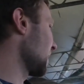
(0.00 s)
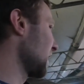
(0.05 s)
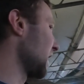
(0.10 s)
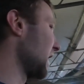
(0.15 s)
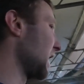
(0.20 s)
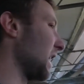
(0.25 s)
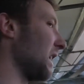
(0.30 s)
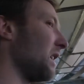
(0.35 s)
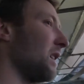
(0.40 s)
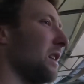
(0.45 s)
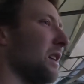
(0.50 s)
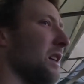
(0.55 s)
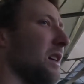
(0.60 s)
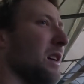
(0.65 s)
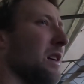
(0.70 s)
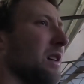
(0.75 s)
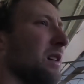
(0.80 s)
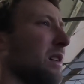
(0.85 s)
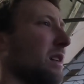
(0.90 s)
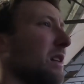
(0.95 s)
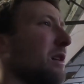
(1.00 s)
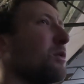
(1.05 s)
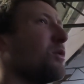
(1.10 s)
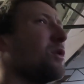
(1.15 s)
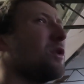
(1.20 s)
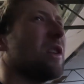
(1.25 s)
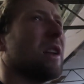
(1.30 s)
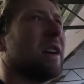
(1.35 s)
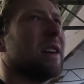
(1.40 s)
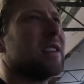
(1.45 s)
And then I
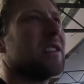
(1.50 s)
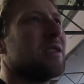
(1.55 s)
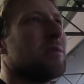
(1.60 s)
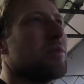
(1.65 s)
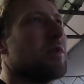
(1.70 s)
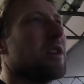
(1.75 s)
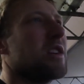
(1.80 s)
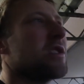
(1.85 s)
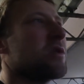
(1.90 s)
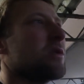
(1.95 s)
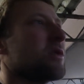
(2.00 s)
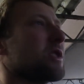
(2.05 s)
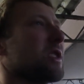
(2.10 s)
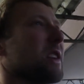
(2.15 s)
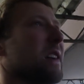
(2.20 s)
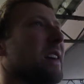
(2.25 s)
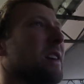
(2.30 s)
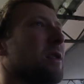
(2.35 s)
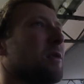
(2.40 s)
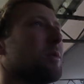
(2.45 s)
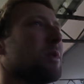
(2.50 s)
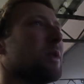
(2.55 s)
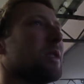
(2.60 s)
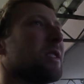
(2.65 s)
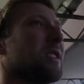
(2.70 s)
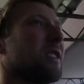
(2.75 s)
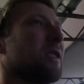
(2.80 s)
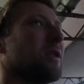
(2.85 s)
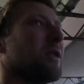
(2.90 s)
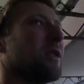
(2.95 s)
would like to pressure wash it out,
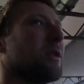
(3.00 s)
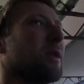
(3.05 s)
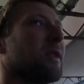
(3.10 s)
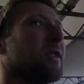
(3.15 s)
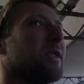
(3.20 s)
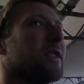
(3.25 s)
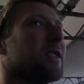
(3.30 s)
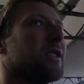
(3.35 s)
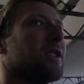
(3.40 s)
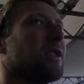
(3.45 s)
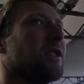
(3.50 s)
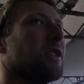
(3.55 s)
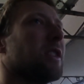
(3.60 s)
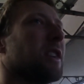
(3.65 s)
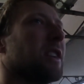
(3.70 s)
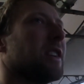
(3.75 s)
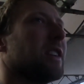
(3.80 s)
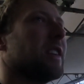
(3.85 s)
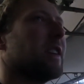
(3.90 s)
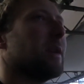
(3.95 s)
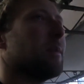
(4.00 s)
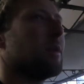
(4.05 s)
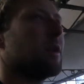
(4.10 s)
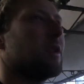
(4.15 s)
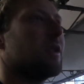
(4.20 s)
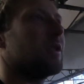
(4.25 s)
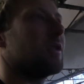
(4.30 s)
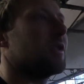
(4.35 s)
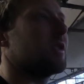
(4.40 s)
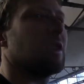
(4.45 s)
but I don't know whether it's a good idea,
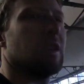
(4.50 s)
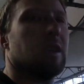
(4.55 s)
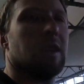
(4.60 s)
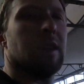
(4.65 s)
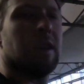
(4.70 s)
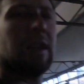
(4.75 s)
because